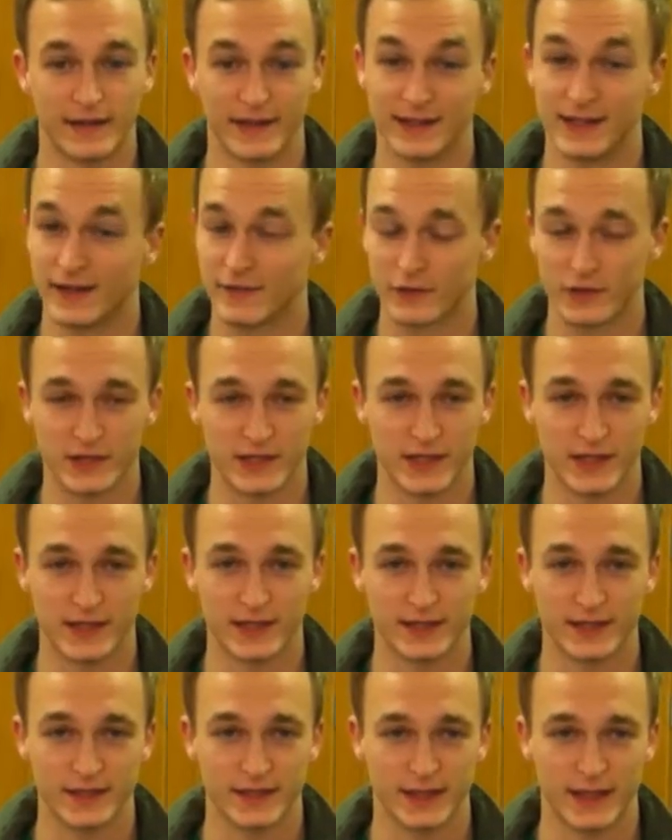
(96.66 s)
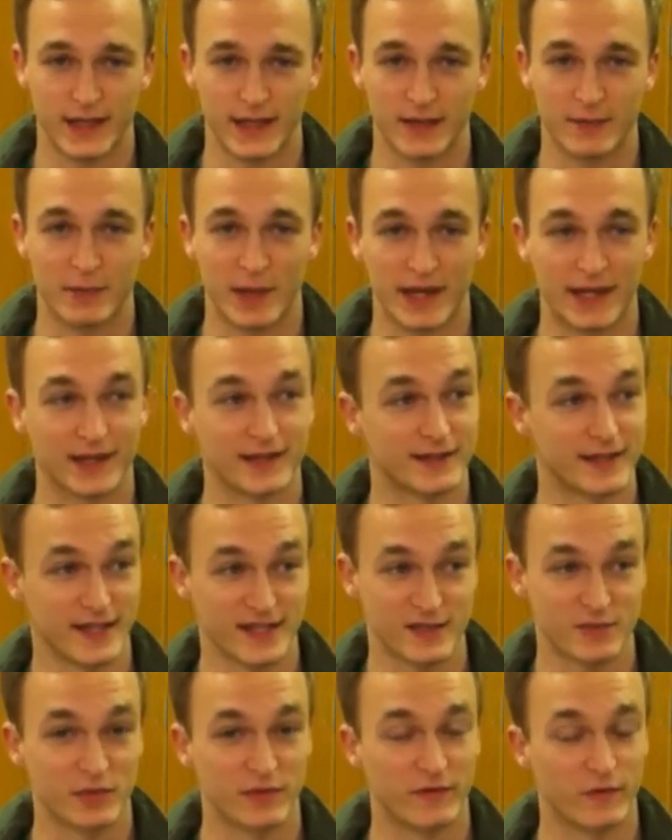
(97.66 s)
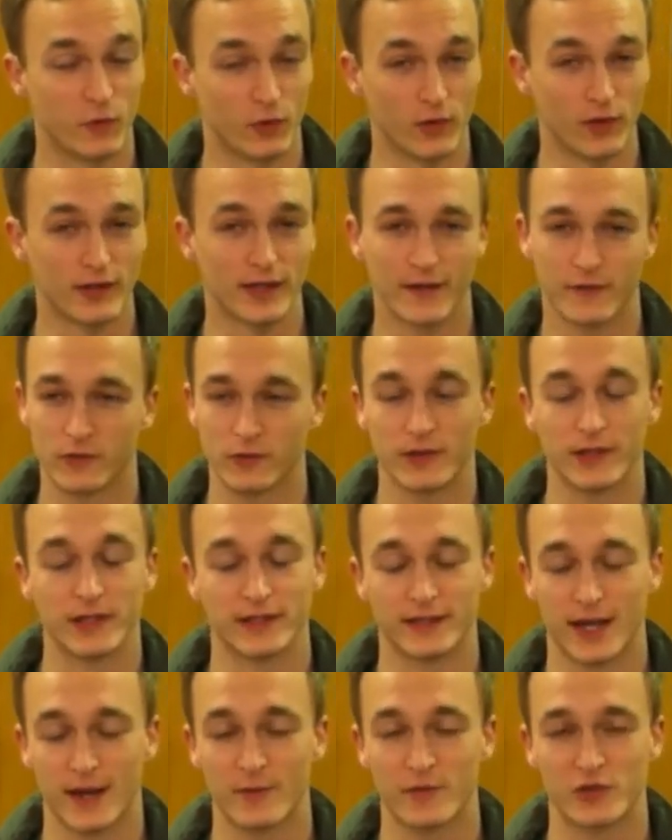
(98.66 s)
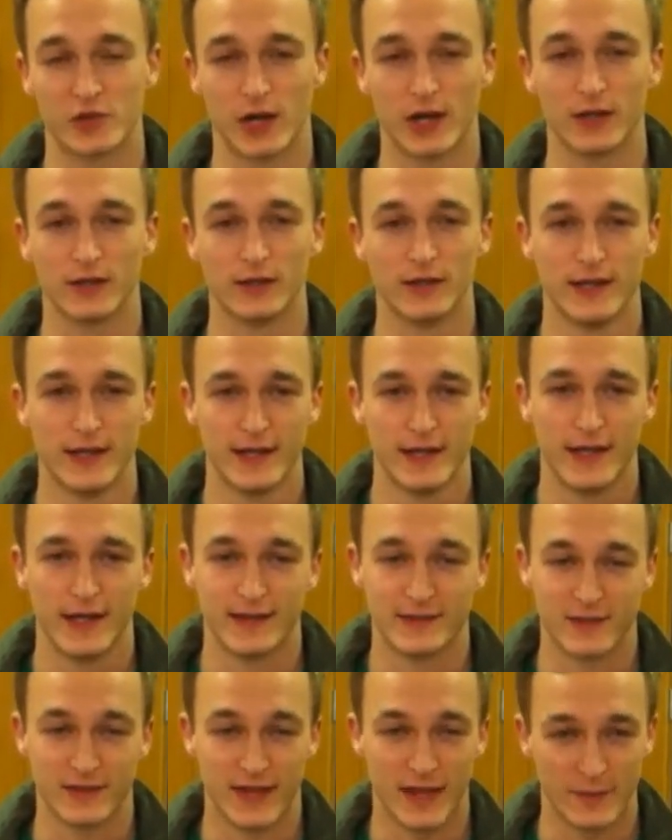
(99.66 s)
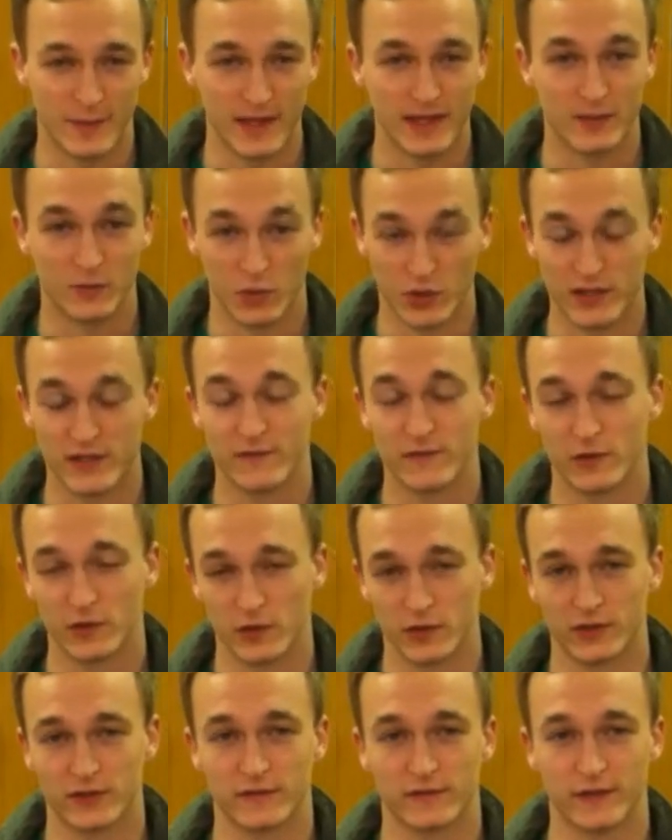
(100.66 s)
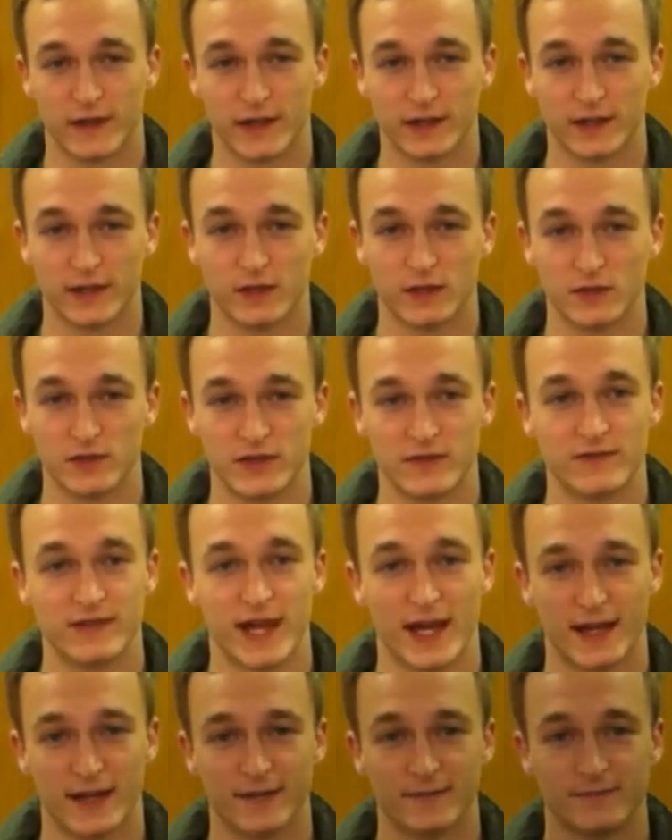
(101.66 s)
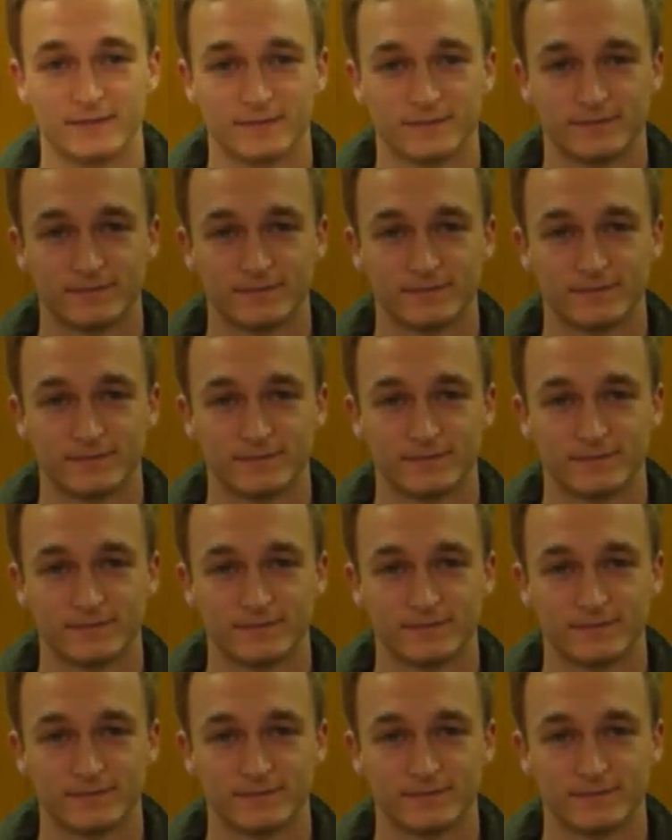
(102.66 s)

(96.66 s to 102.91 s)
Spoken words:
They had never done biking tests before, never run a time trial, and so that made it more difficult to find conclusive data.